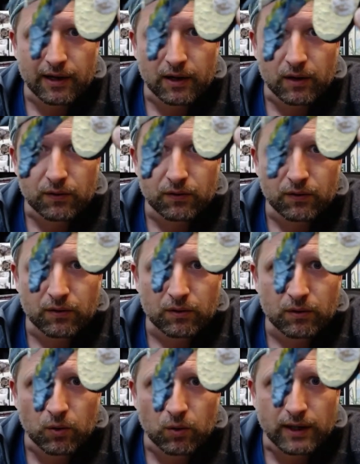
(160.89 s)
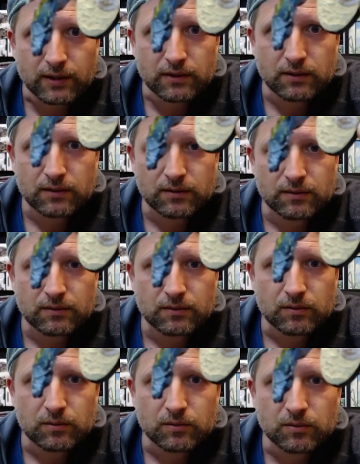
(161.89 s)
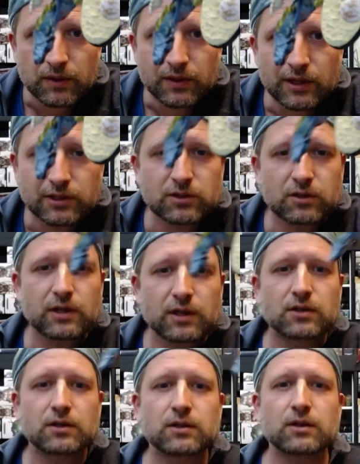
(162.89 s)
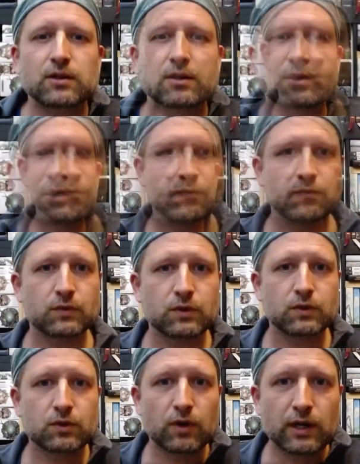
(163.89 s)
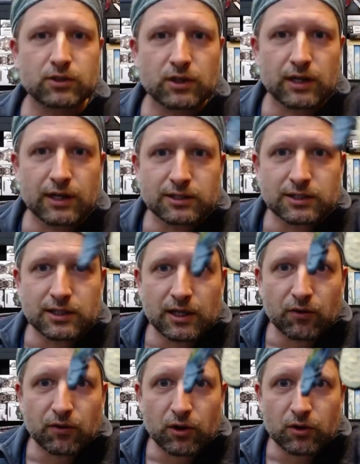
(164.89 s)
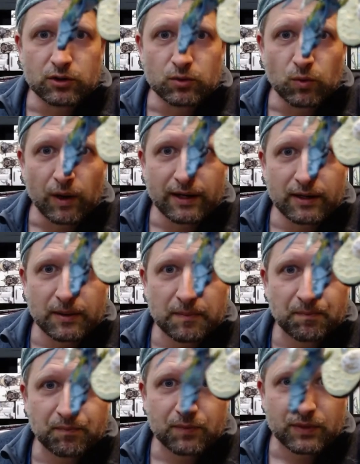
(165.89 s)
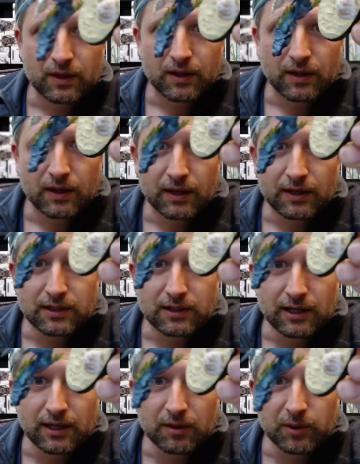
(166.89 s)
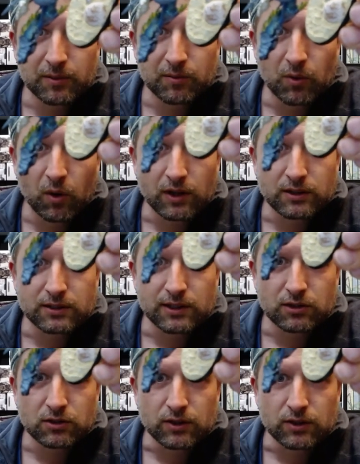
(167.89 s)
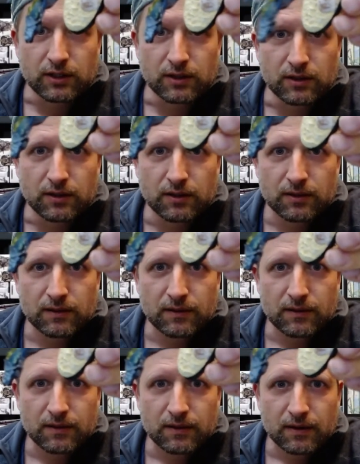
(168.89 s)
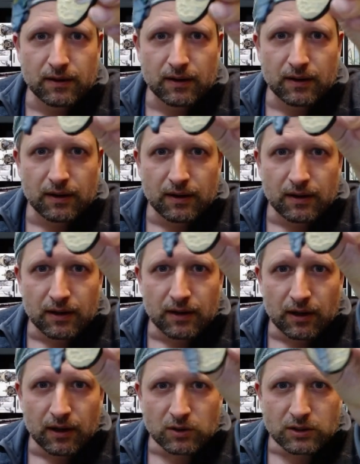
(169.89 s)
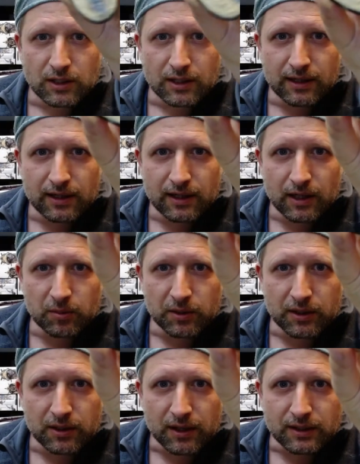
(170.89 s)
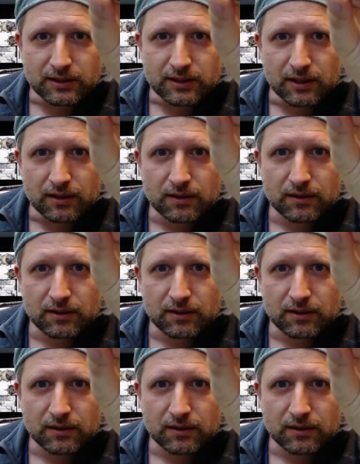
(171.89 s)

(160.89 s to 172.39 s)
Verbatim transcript: of white, but that's not necessary. So as you can see, if you use white it's a little bit more accentuated, it looks a little bit nicer.